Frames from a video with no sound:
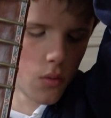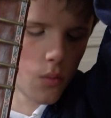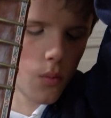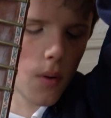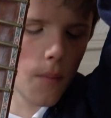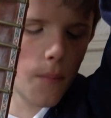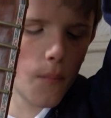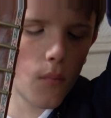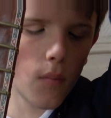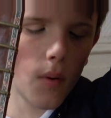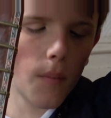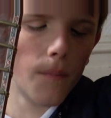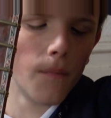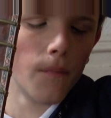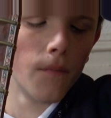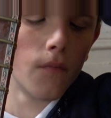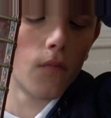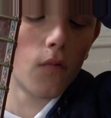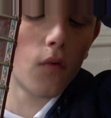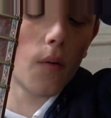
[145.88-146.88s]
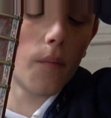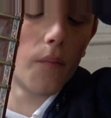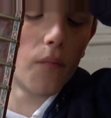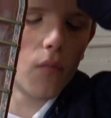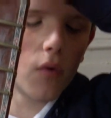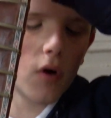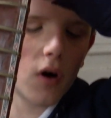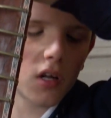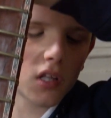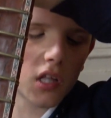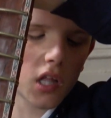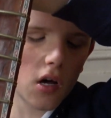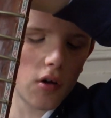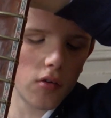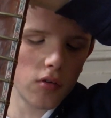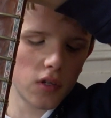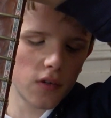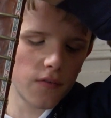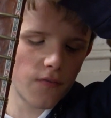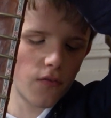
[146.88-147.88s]
What are
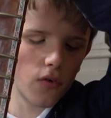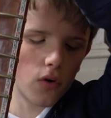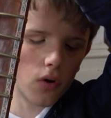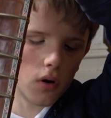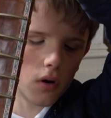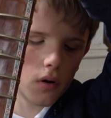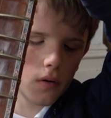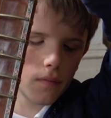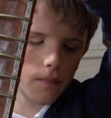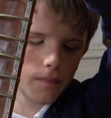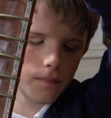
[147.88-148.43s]
those for?